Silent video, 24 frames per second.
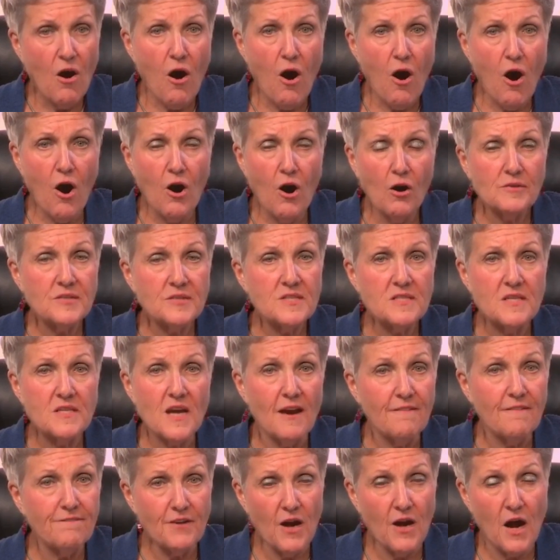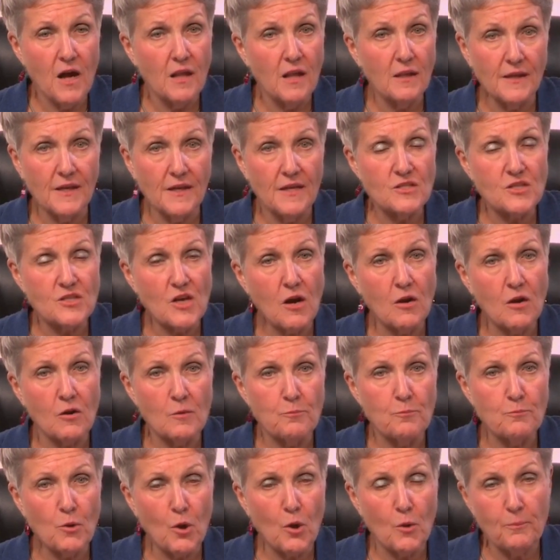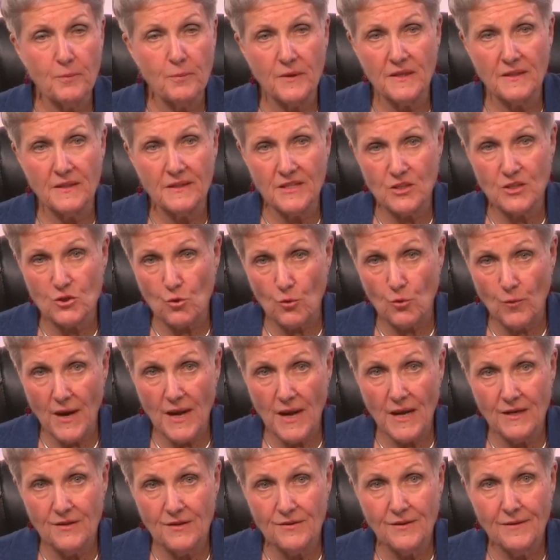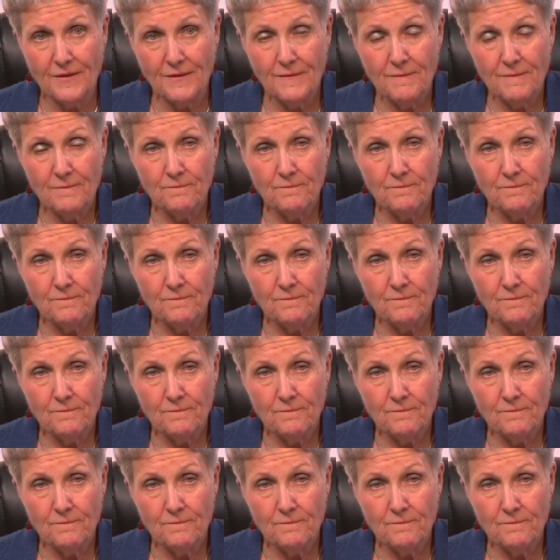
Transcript: All staff colleagues are appropriately trained